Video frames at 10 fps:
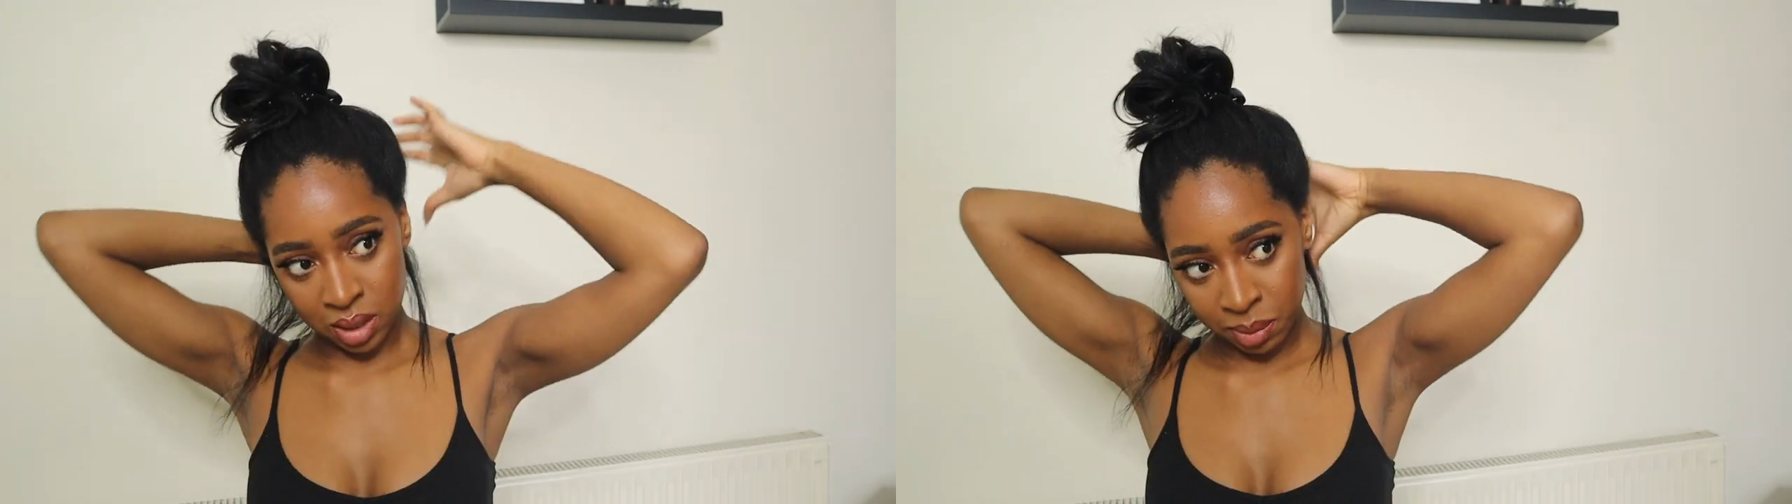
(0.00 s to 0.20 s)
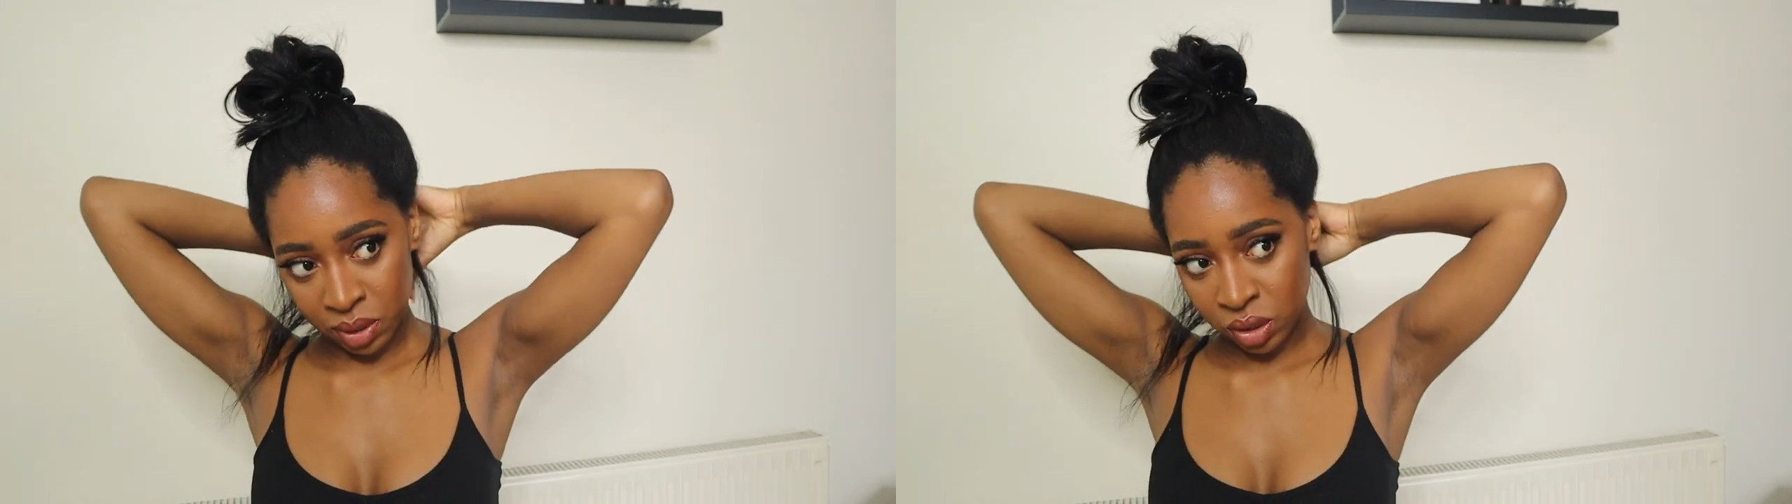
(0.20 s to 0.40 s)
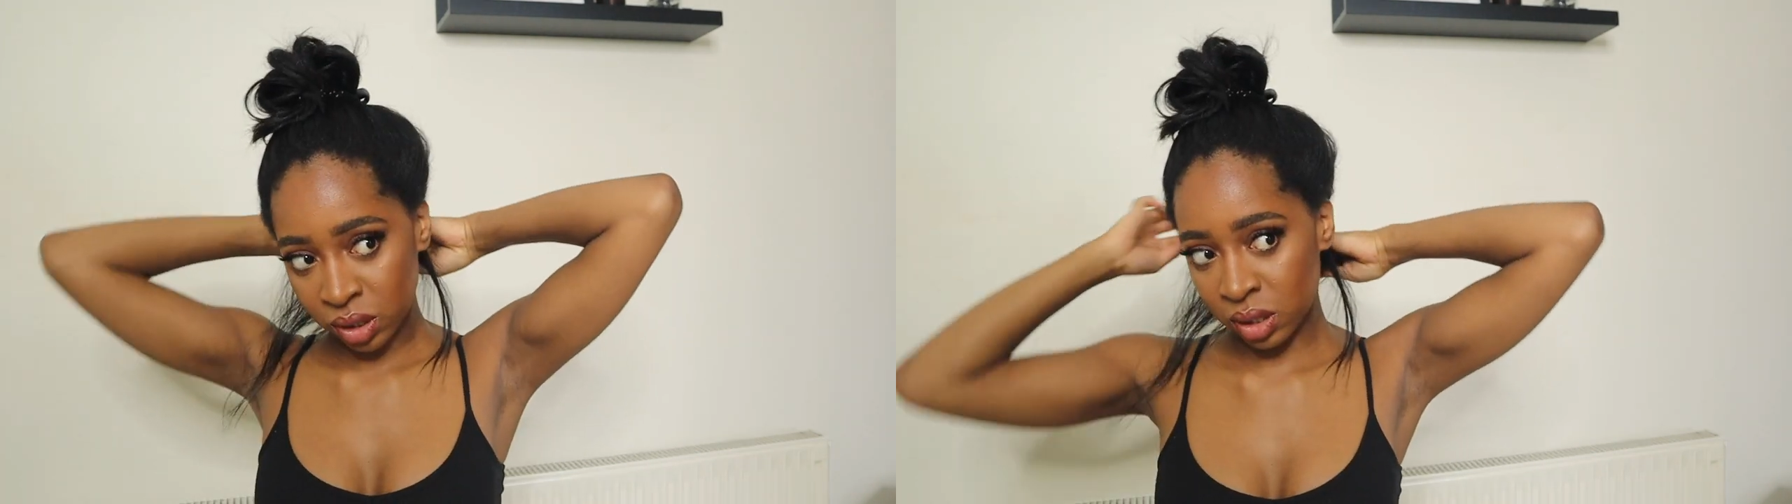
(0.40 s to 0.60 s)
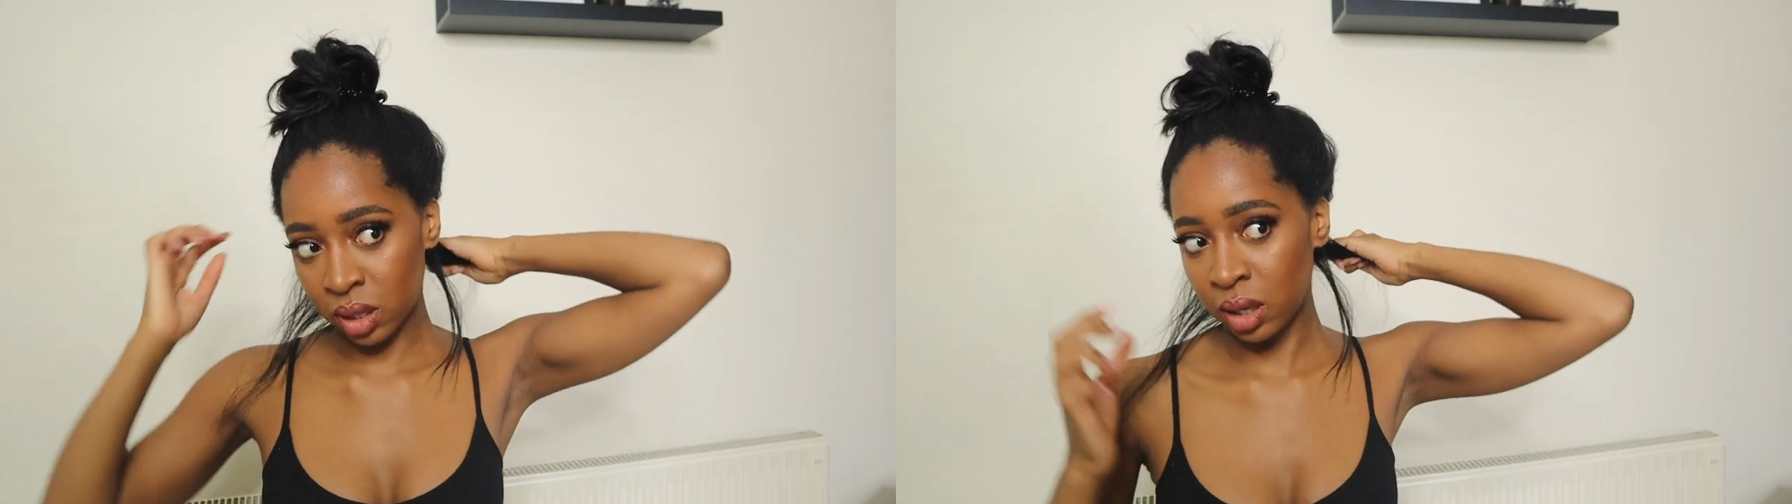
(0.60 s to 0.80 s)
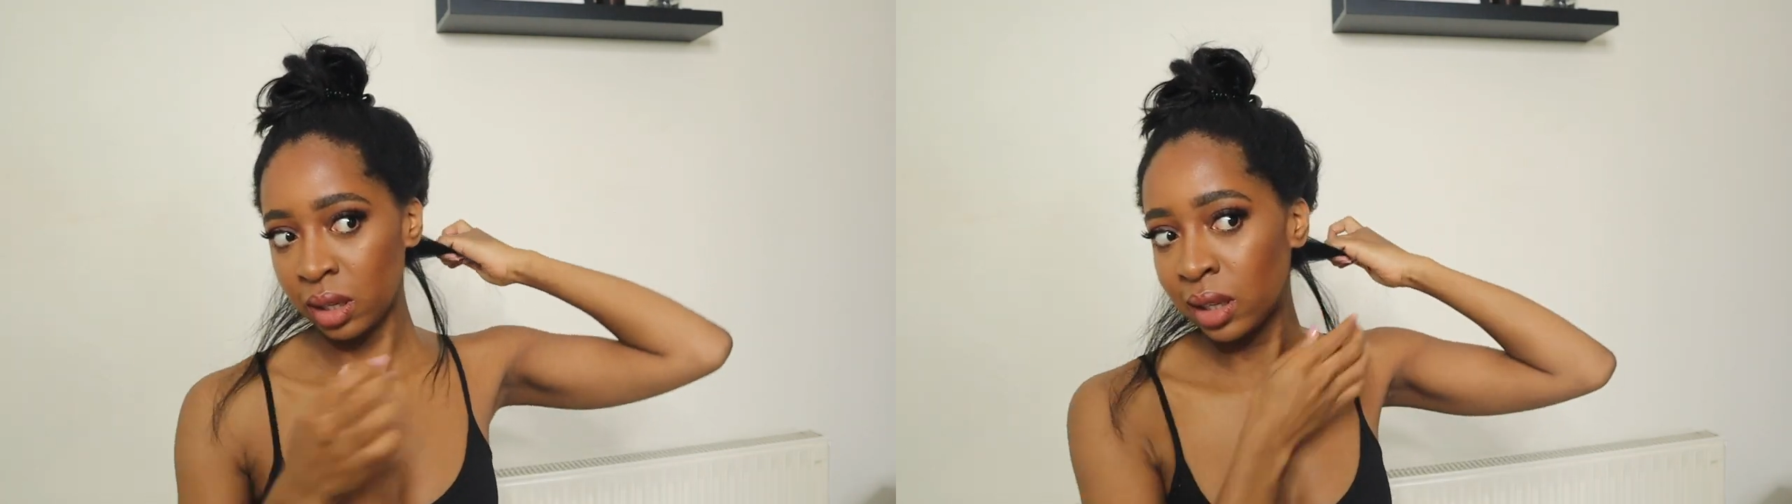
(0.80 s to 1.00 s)
Let me just
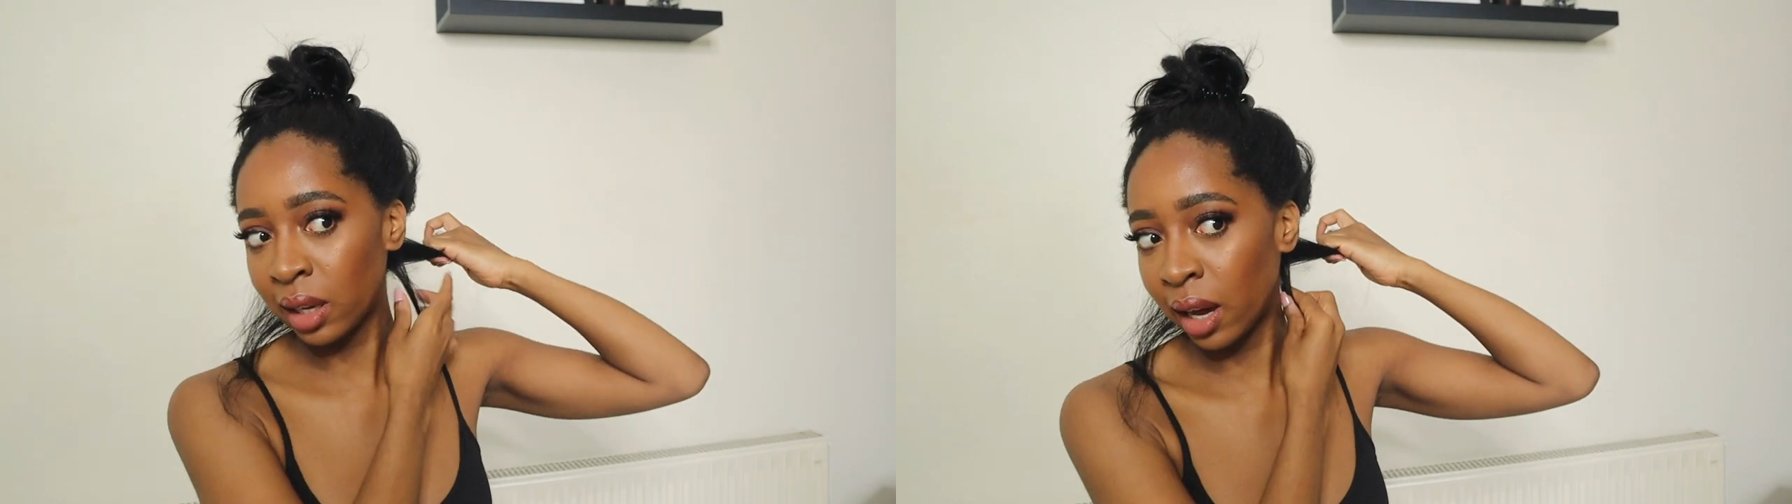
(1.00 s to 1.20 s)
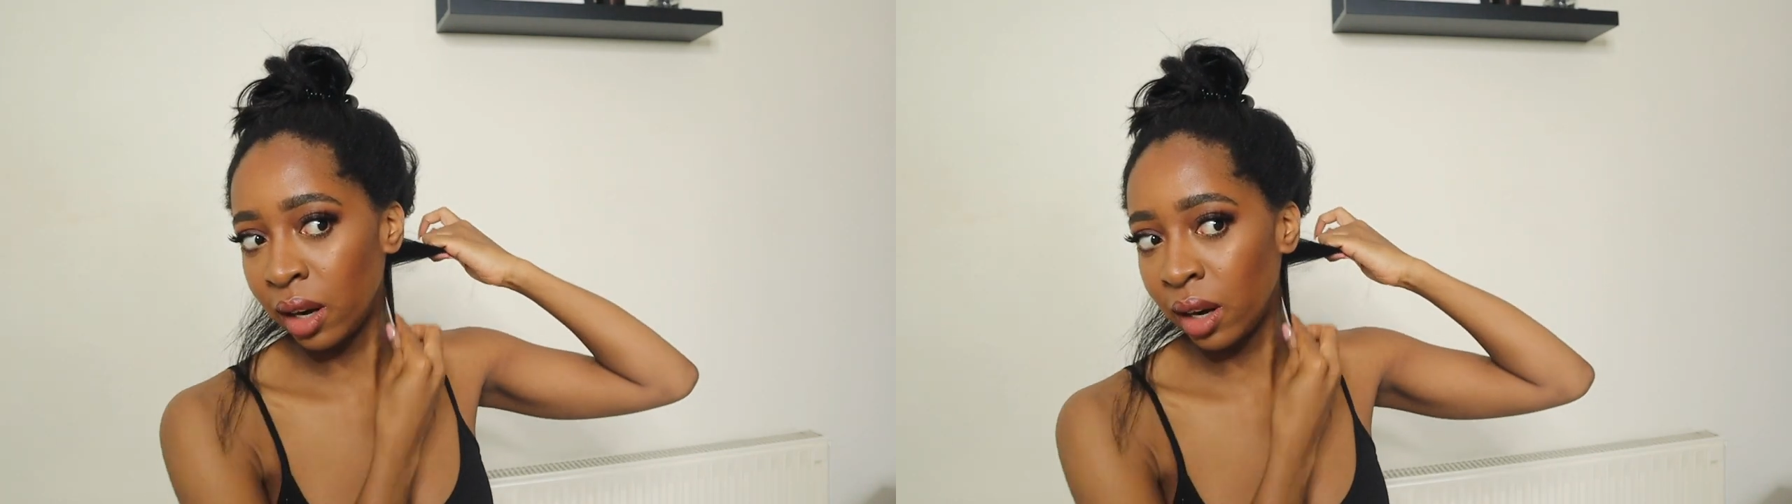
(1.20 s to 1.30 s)
get